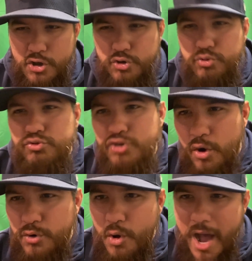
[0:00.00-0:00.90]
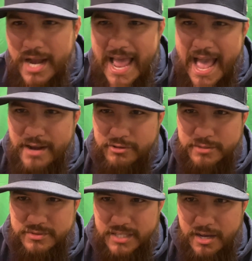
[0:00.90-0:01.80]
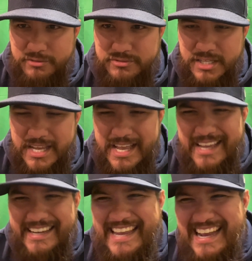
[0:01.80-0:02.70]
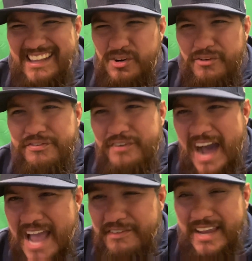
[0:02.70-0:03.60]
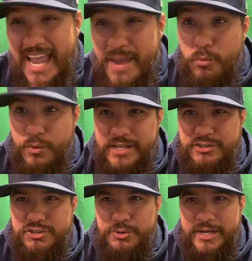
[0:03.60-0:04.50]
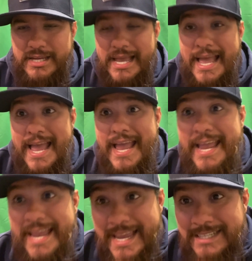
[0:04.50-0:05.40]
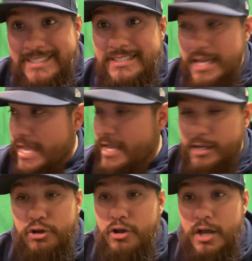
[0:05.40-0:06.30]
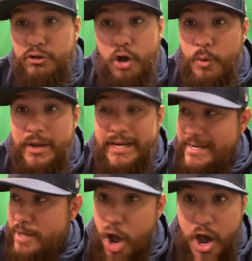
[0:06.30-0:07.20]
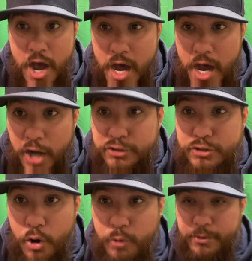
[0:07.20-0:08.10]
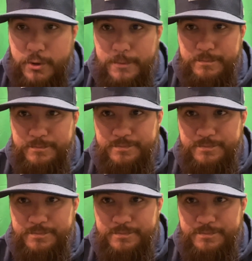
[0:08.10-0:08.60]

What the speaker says: who don't know how to handle themselves, get a little five-game win streak in going into October,